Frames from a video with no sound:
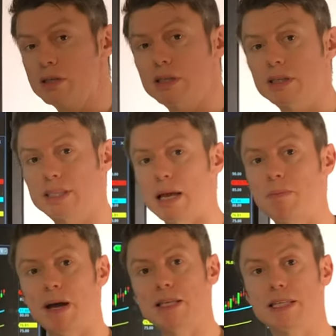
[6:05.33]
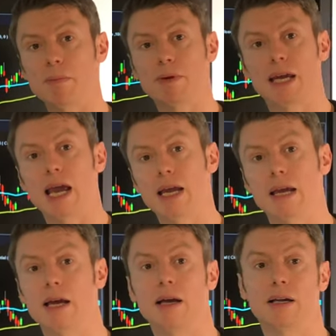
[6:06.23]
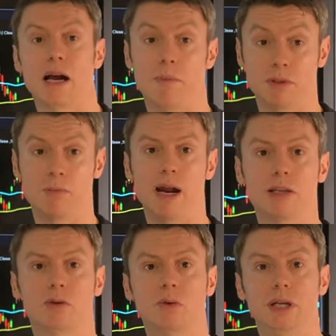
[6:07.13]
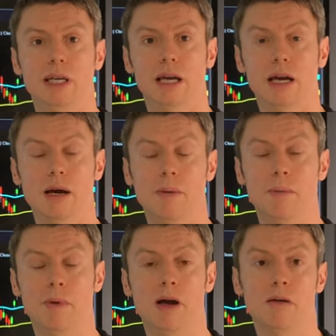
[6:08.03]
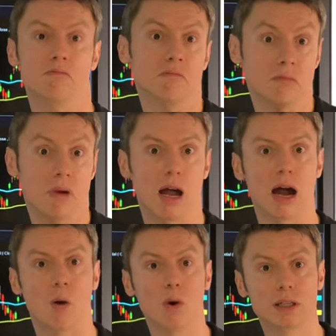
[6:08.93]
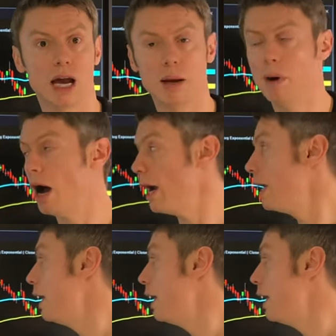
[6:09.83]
step by step comes back to the all-time high,